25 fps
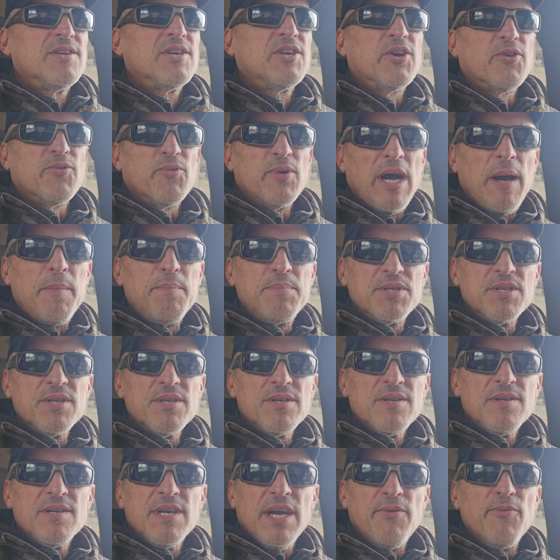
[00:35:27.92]

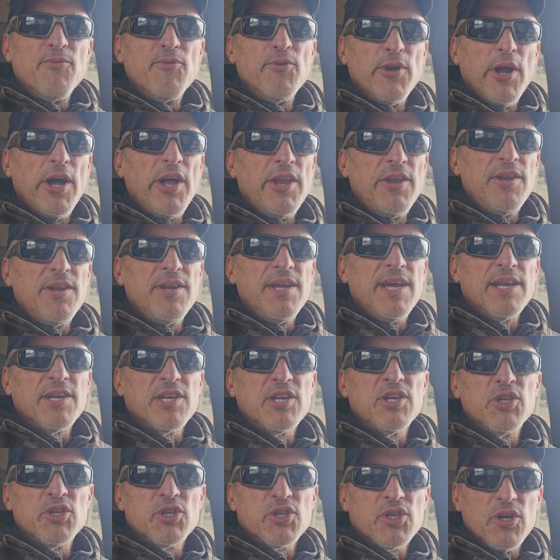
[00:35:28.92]
corrupt and run
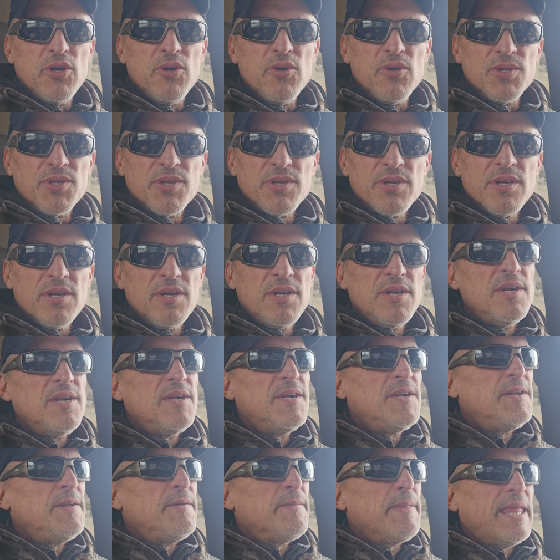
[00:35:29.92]
and controlled.
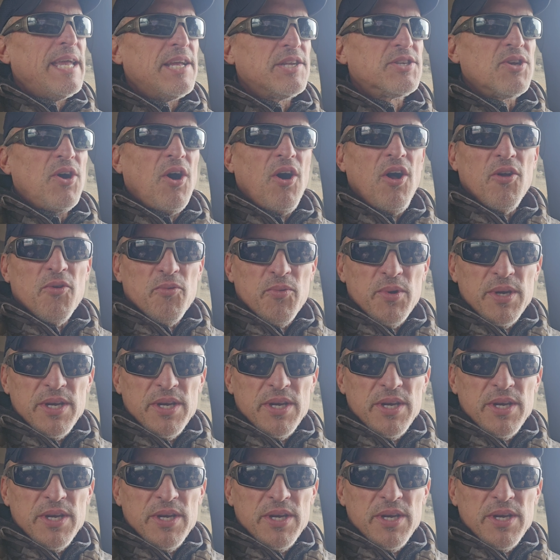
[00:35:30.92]
It's all